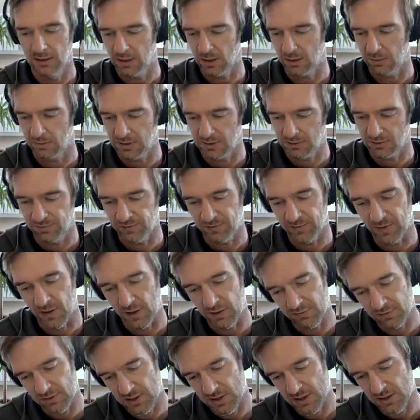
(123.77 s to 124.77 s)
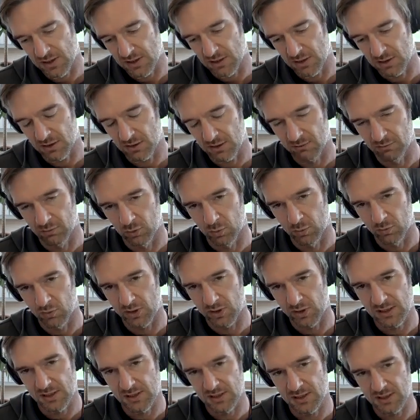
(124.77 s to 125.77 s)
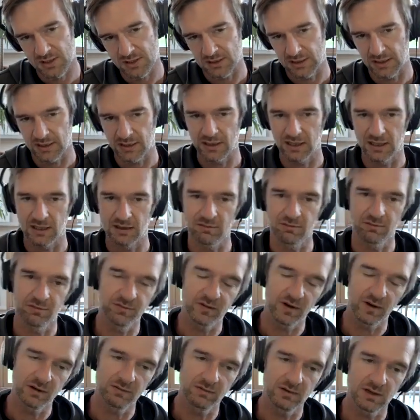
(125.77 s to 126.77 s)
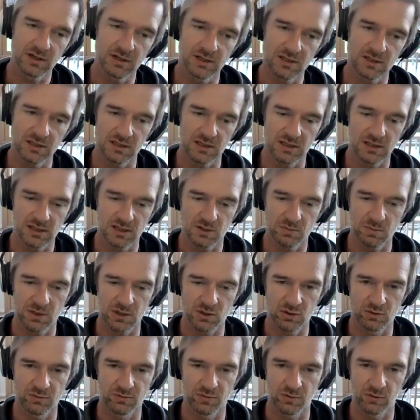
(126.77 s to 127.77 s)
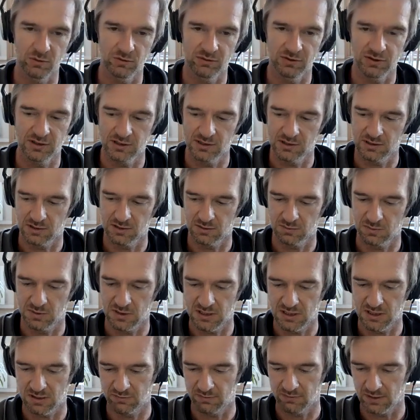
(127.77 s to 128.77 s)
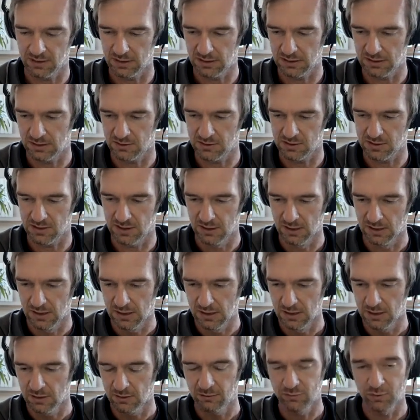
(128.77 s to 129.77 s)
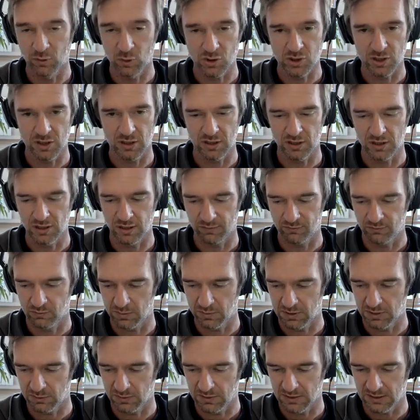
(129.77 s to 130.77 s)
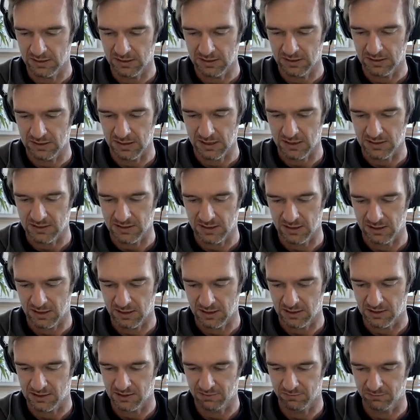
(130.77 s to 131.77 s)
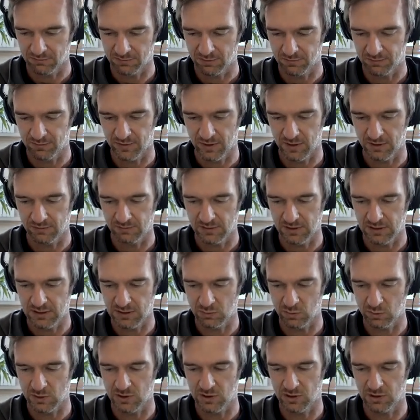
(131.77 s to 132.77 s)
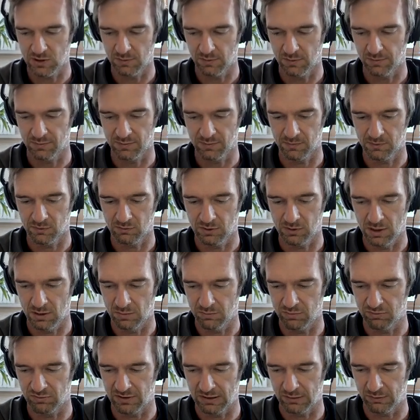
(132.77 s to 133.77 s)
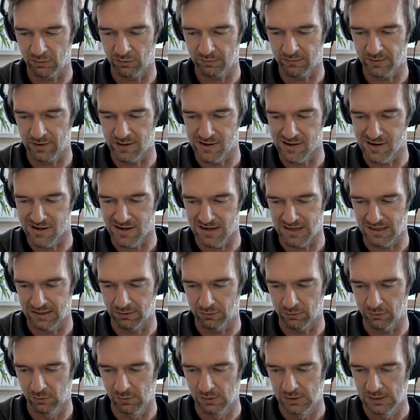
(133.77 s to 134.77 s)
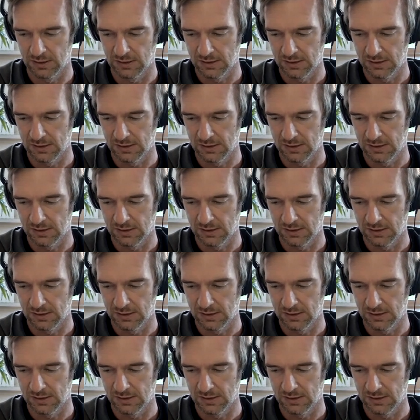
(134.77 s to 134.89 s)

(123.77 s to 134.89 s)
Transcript: I did 5 years at Royal Marines and then 5 years in the Special Forces, specifically as fortunate enough to be with the SAS for 5 years, which I'm incredibly proud of now.